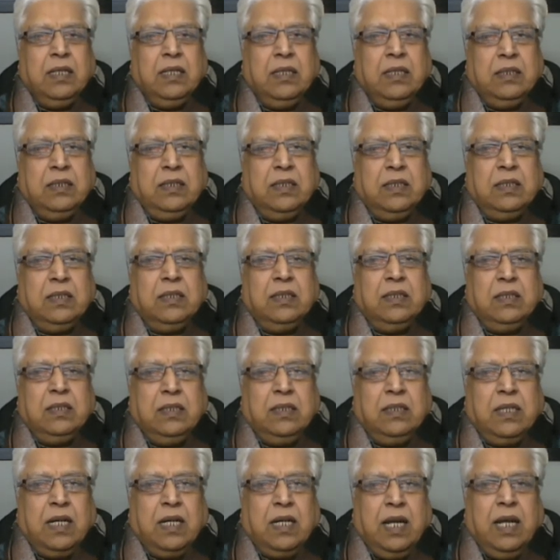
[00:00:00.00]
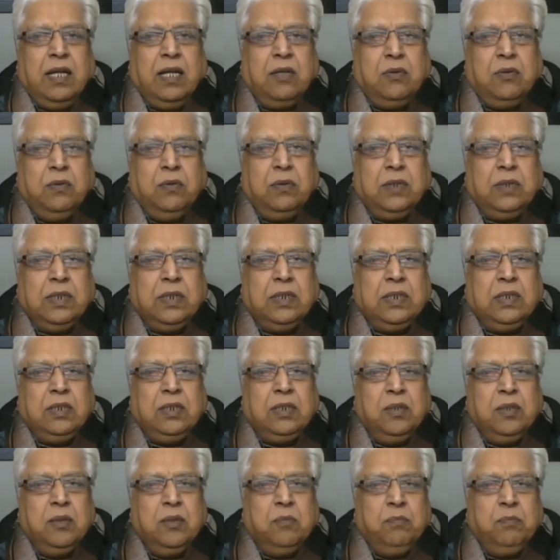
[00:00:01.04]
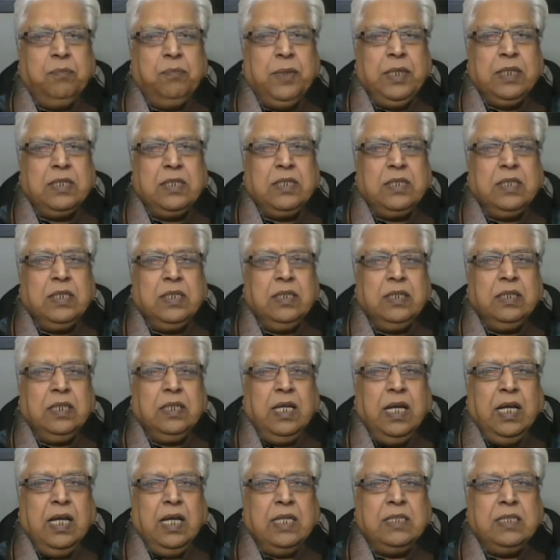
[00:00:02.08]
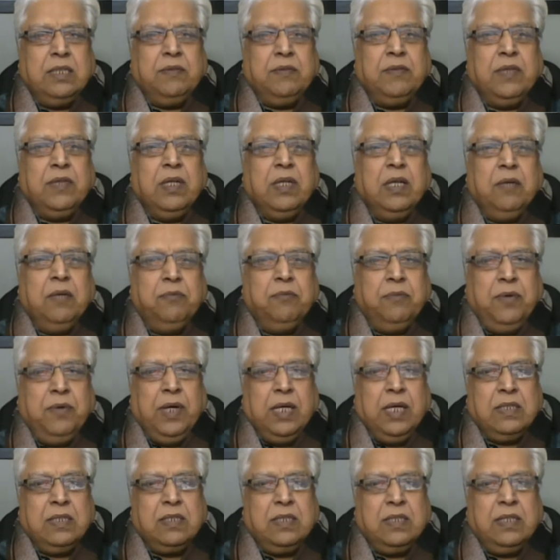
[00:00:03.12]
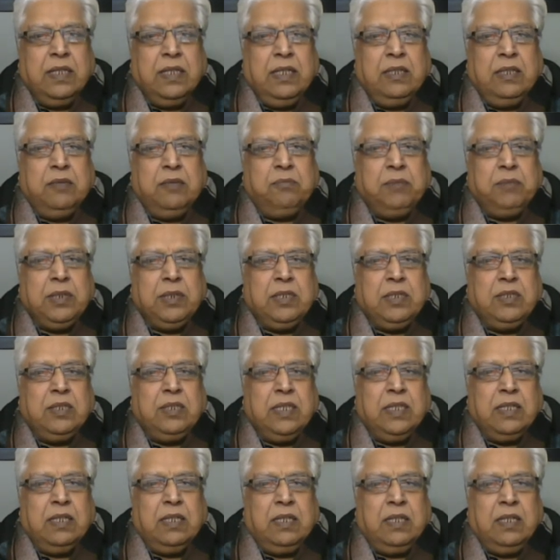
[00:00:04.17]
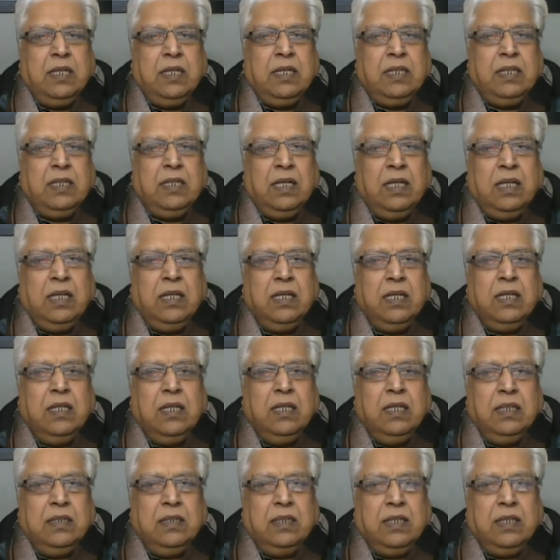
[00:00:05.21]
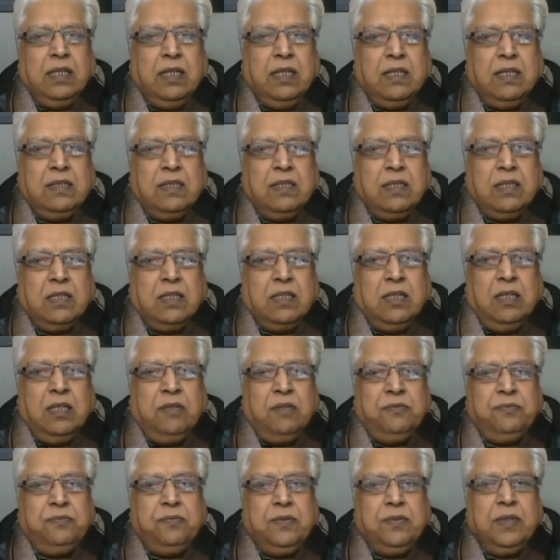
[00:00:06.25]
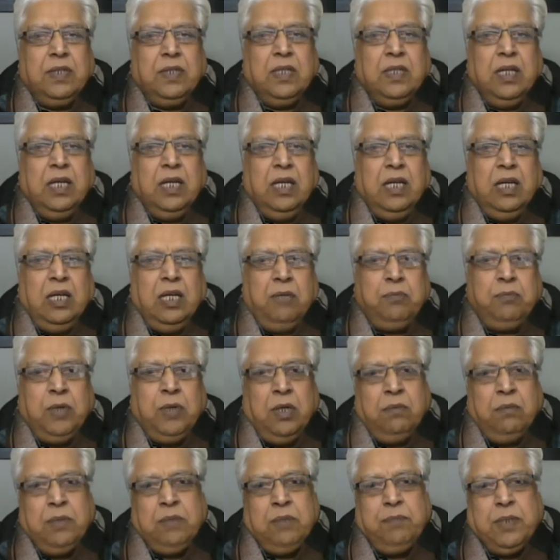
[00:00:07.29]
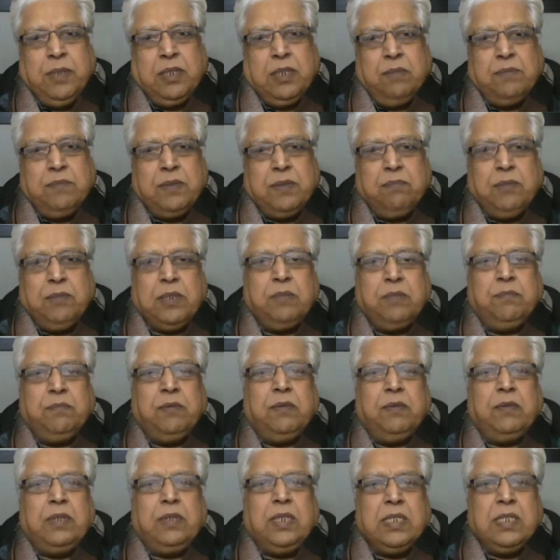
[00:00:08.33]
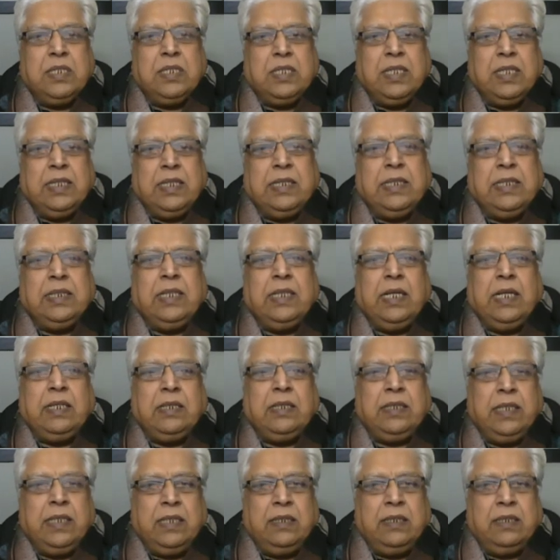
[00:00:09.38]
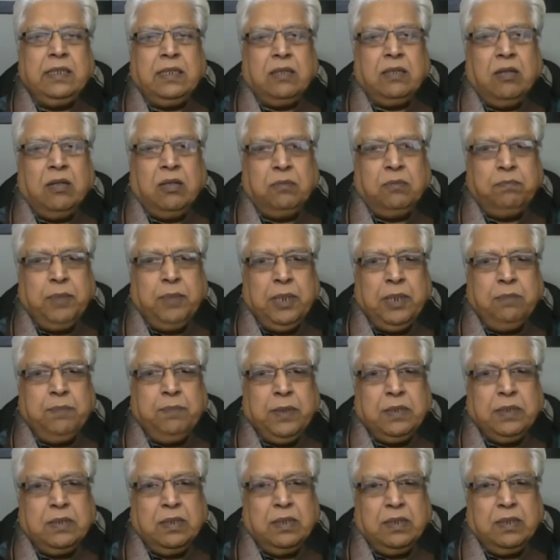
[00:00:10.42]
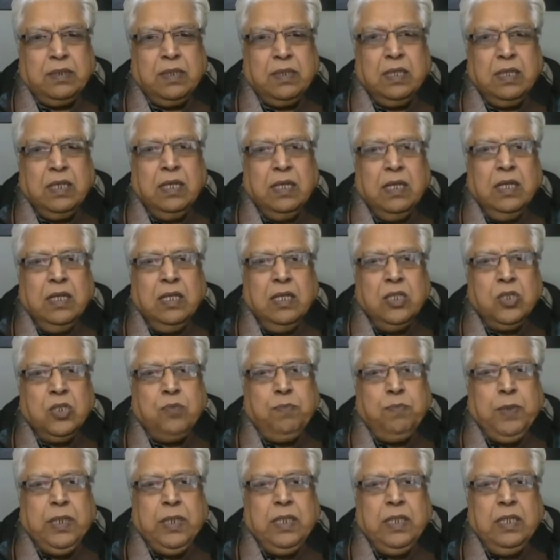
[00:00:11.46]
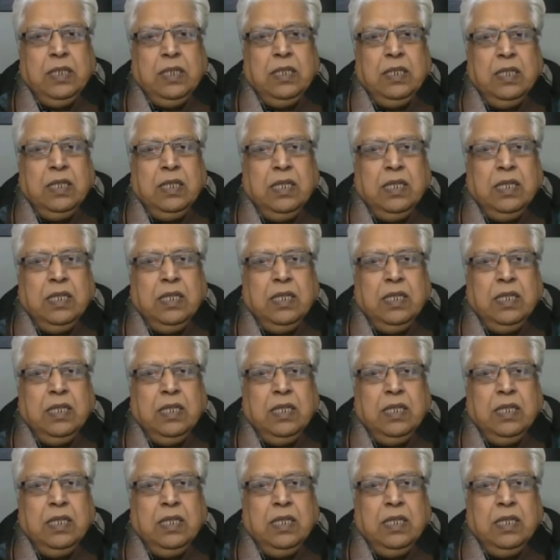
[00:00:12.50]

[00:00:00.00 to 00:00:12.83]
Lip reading: tongue dry coated, pulse having fast rate means tachycardia, there is a cough, abdomen becomes much more distended and tender on palpation, spleen